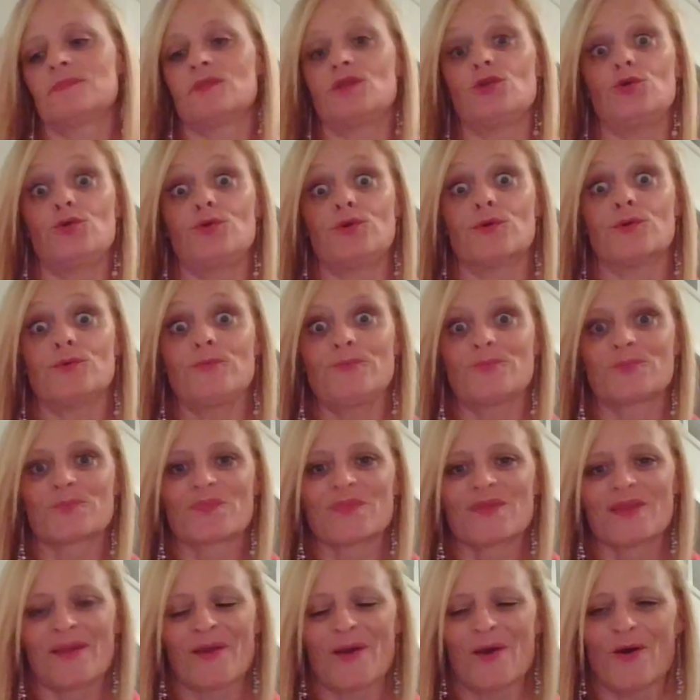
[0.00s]
You do.
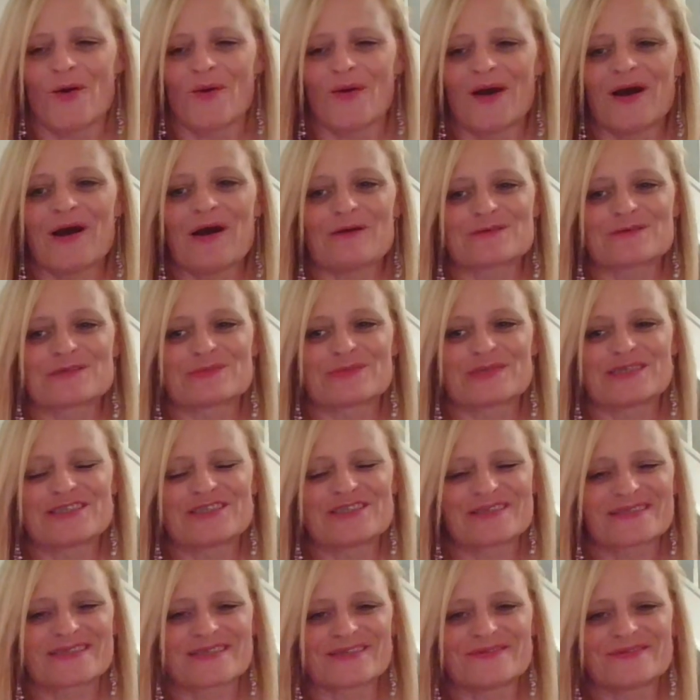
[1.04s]
I'll speak to
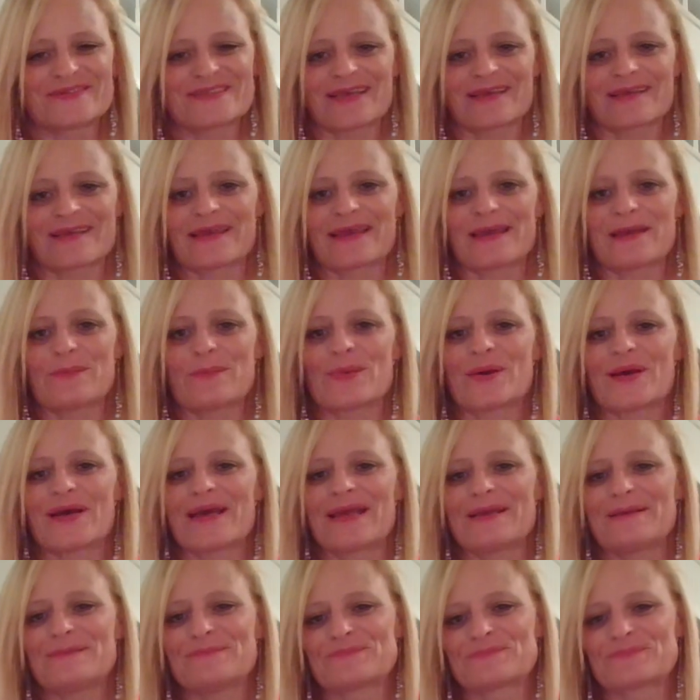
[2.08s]
you soon. Take care.
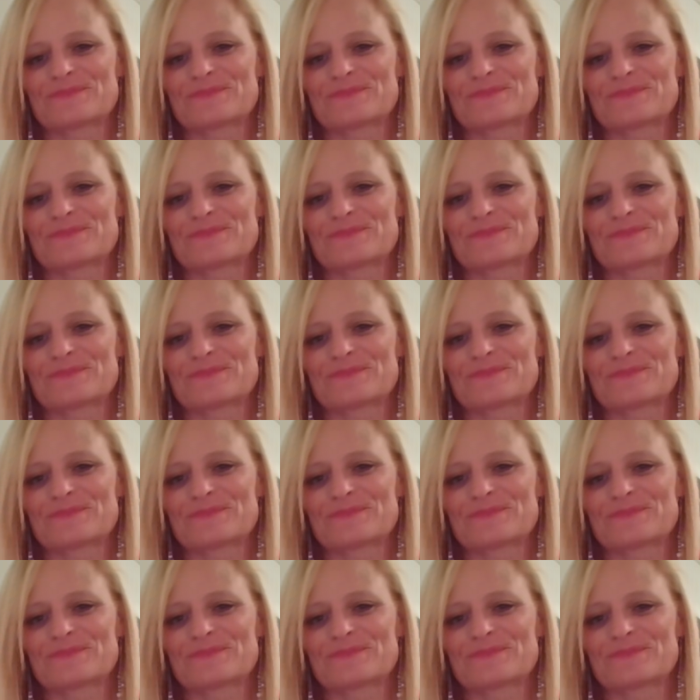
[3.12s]
Bye.